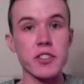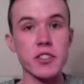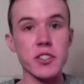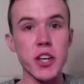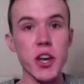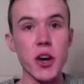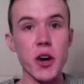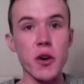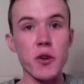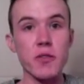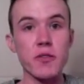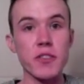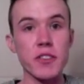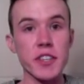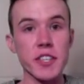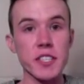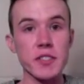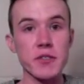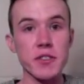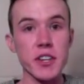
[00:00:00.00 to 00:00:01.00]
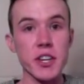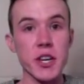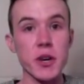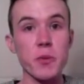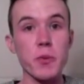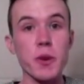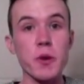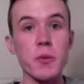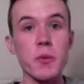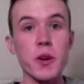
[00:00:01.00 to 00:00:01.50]
so for this
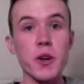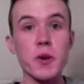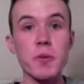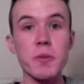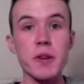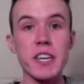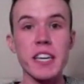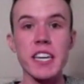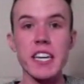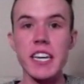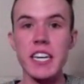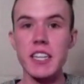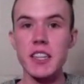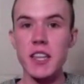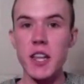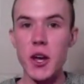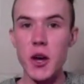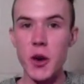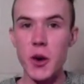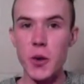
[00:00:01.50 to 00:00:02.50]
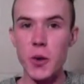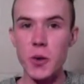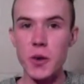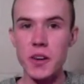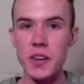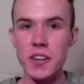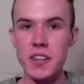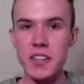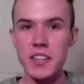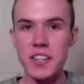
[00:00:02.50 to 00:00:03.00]
video we will be getting
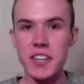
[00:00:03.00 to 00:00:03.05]
low,